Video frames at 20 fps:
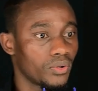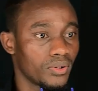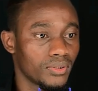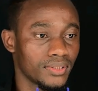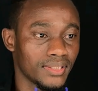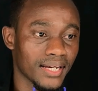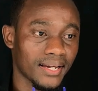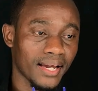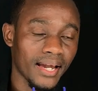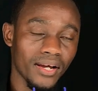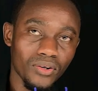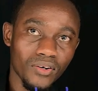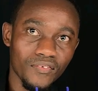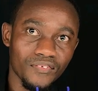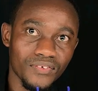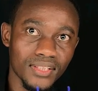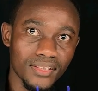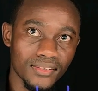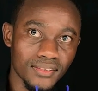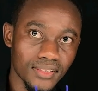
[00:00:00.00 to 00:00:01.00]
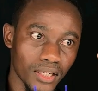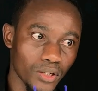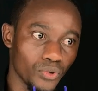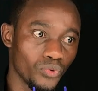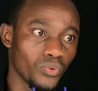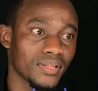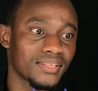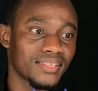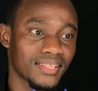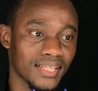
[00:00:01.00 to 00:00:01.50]
the kind of things
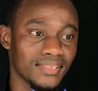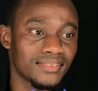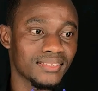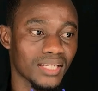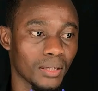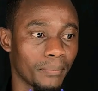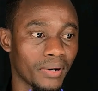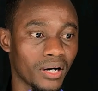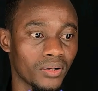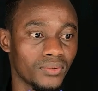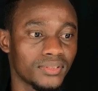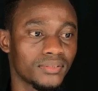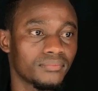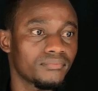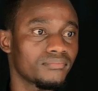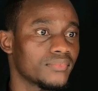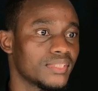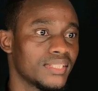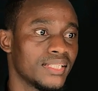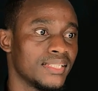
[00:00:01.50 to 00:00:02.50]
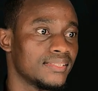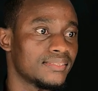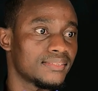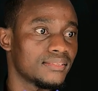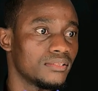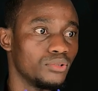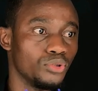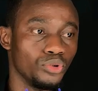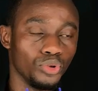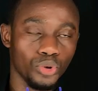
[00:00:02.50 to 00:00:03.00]
Edward thinks about is
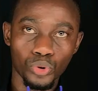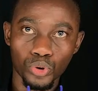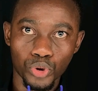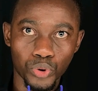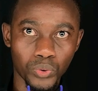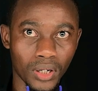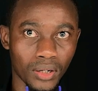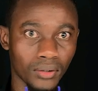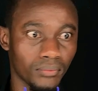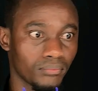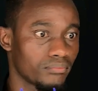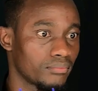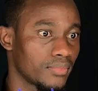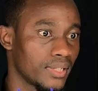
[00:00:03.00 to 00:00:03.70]
usual.